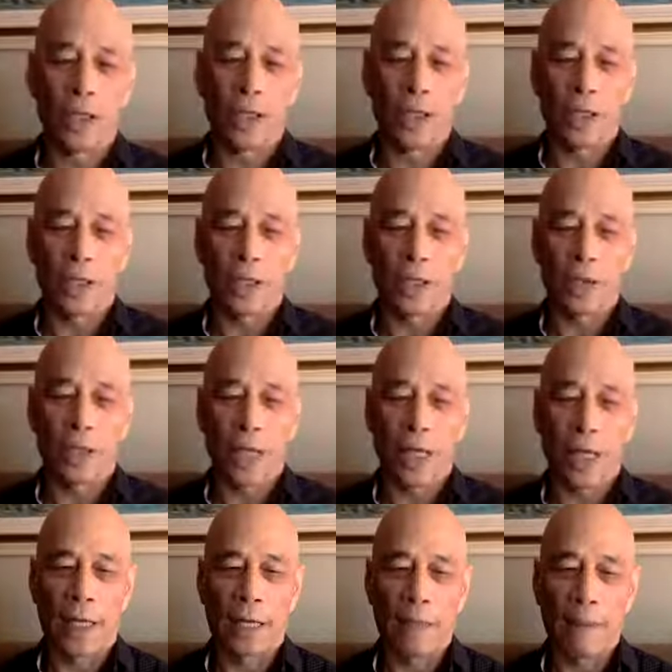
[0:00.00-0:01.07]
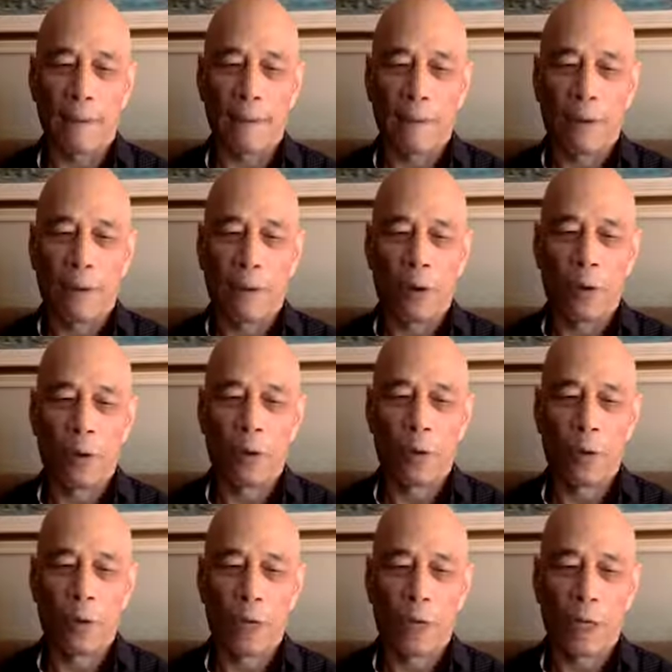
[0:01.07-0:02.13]
on the other side
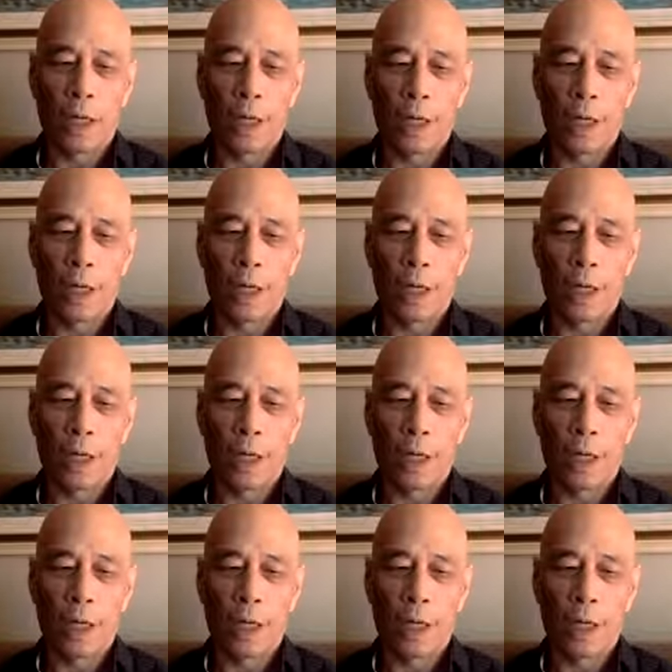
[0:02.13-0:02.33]
who